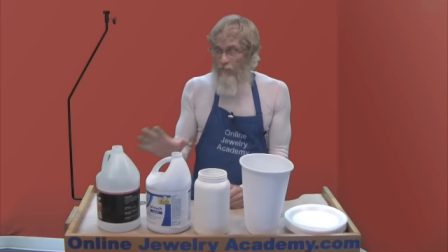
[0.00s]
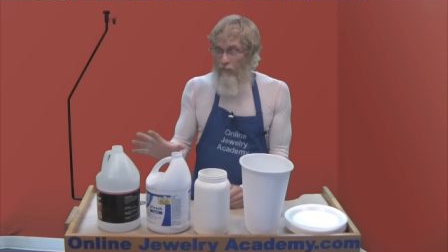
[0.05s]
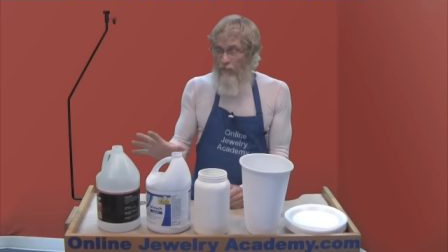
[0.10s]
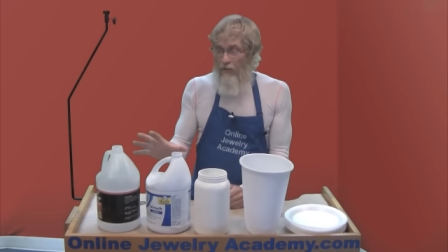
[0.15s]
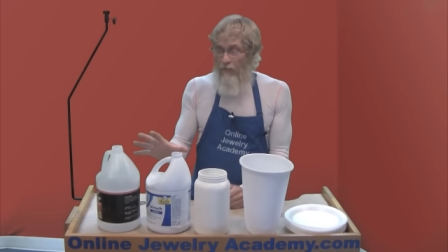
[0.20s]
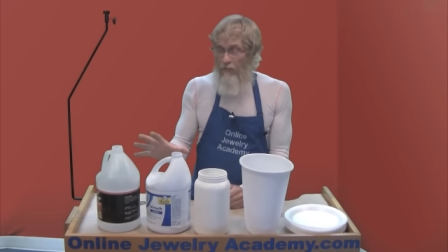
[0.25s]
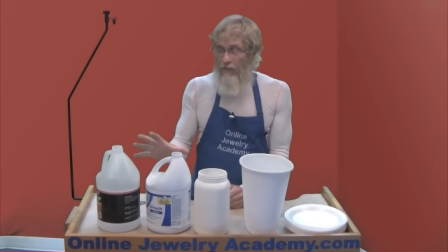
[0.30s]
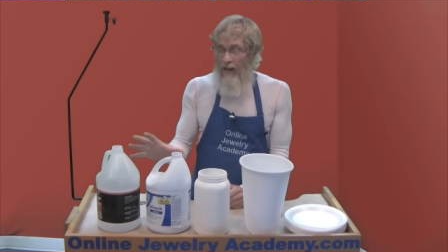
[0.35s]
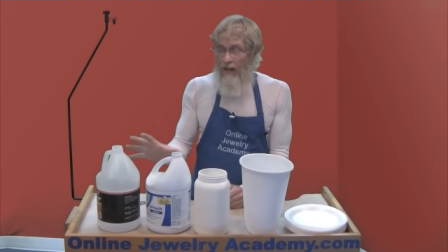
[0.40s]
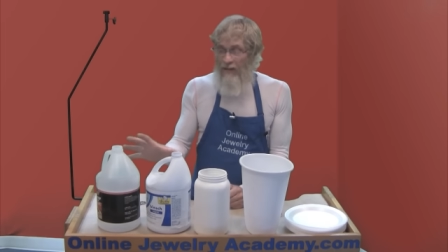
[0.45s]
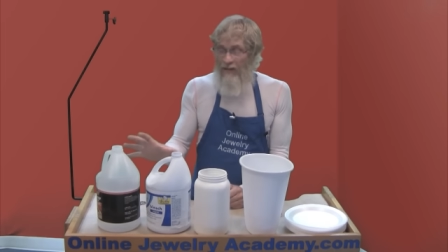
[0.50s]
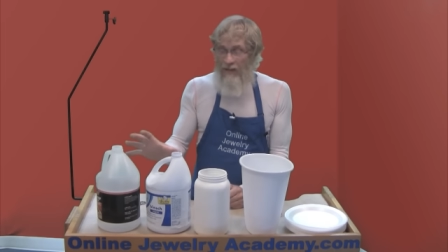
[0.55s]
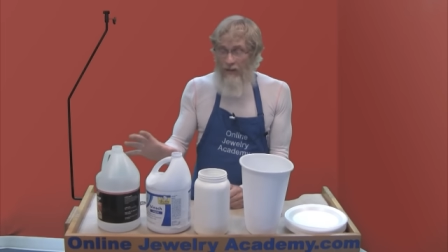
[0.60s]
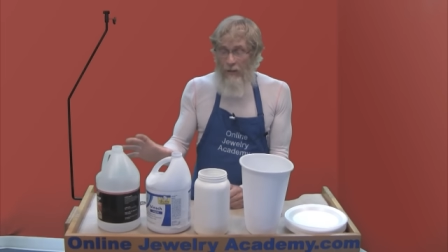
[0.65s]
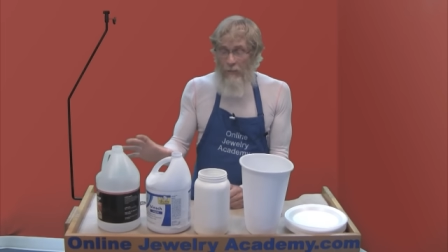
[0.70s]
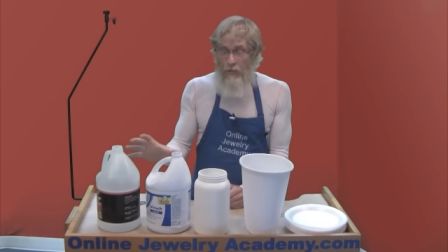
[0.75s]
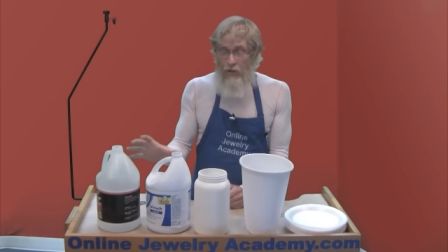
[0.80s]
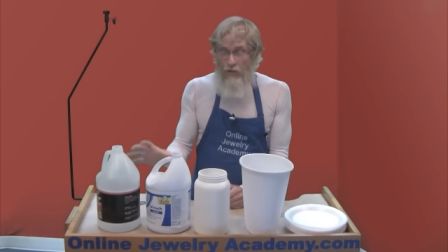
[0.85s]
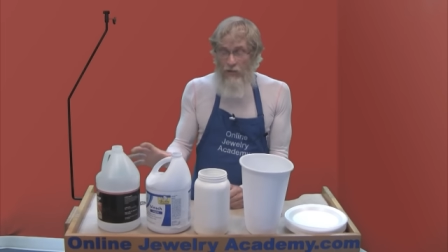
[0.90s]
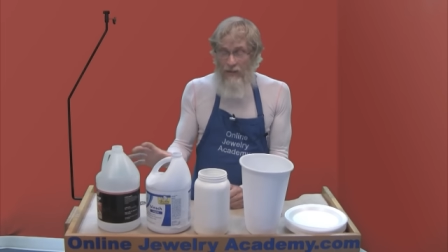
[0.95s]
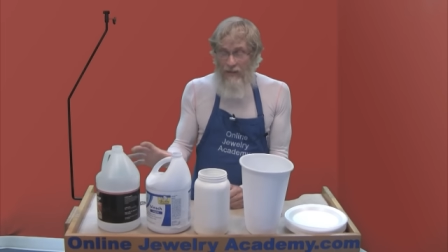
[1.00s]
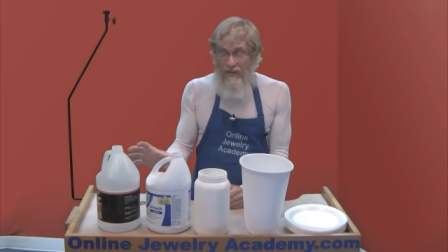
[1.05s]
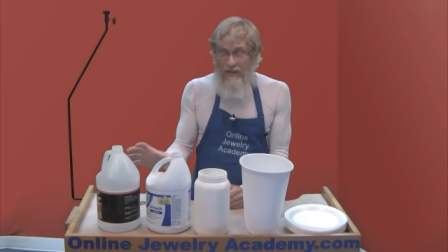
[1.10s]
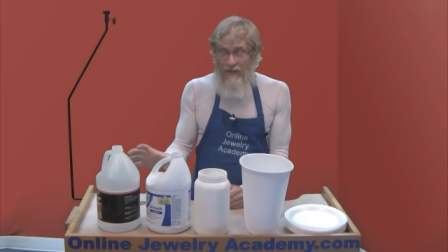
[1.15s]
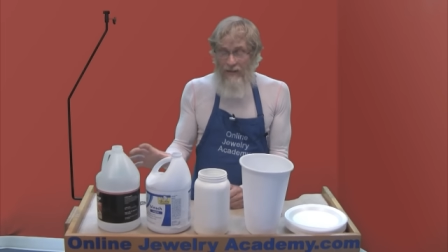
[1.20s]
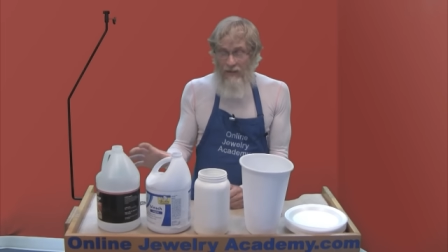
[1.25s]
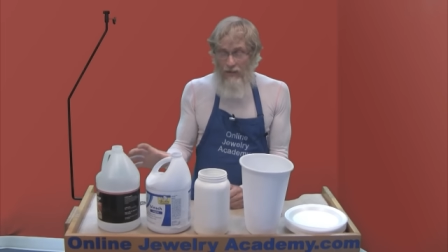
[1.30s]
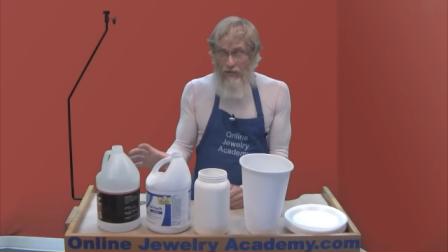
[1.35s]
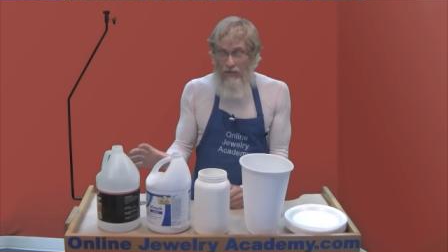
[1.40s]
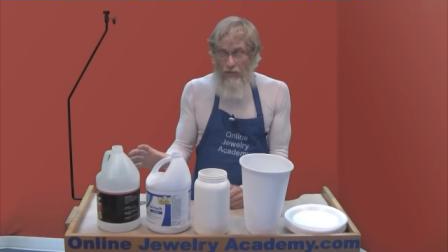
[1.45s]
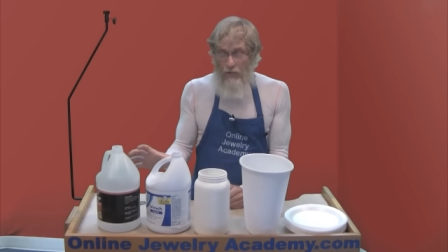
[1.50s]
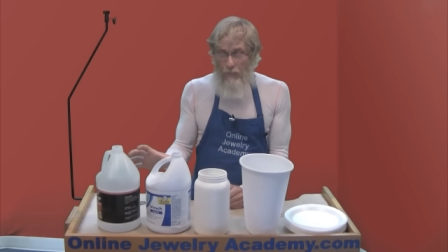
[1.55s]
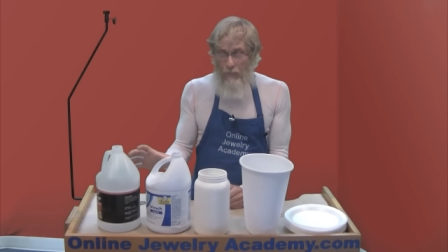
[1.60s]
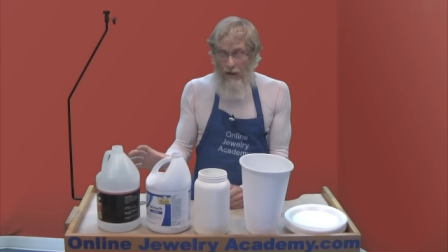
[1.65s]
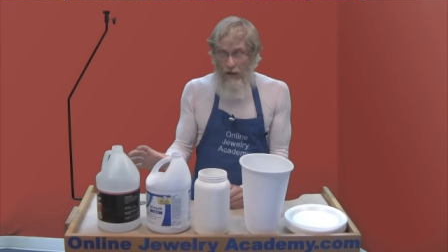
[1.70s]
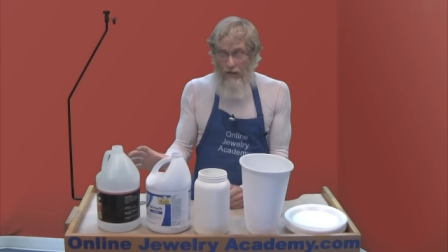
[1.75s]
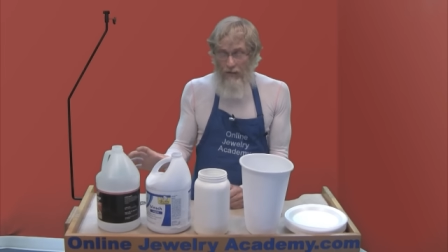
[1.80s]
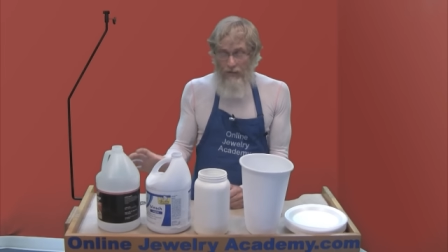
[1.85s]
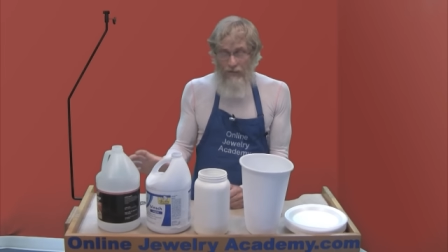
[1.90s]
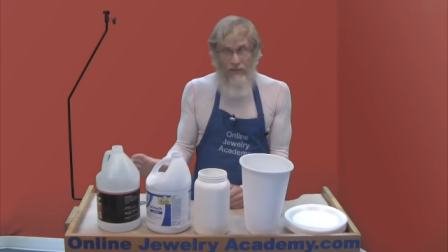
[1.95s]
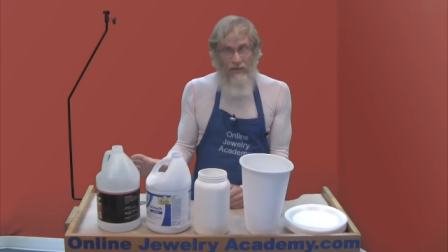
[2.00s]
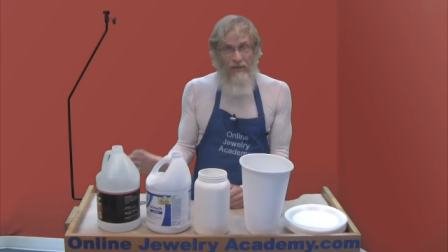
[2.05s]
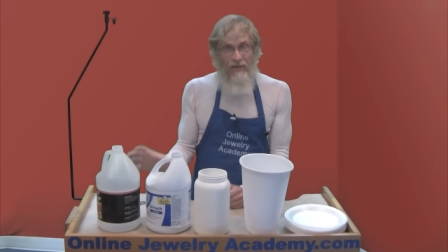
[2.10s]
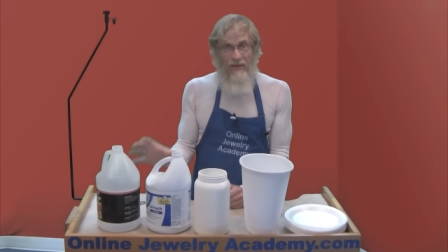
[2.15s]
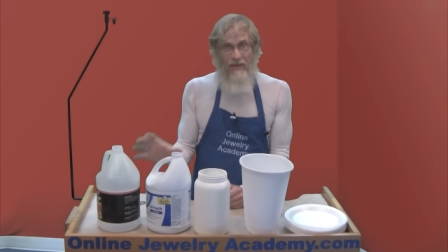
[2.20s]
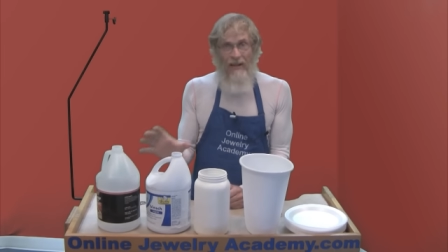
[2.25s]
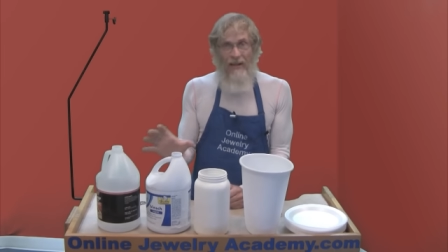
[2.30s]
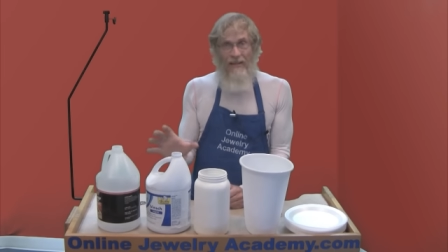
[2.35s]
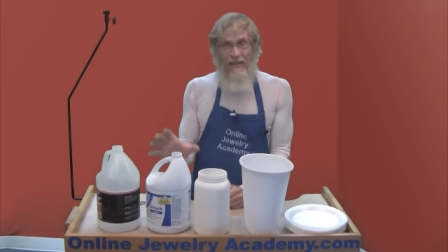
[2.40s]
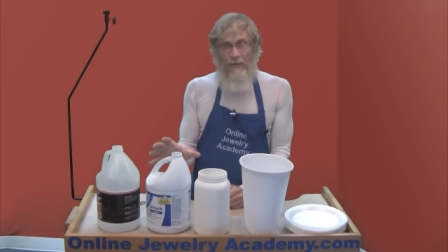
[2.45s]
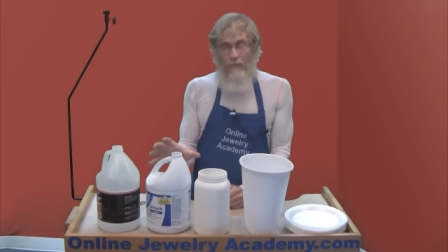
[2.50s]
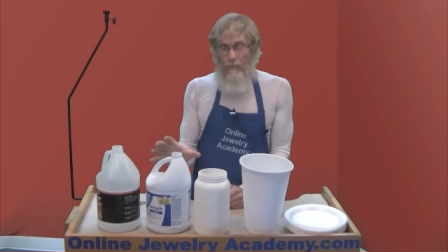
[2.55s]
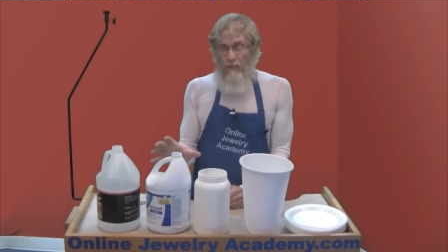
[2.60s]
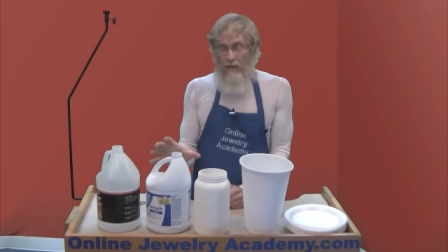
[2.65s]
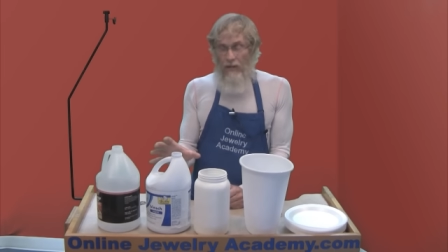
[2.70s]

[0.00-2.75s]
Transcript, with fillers: The fact that I'm using these two bottles doesn't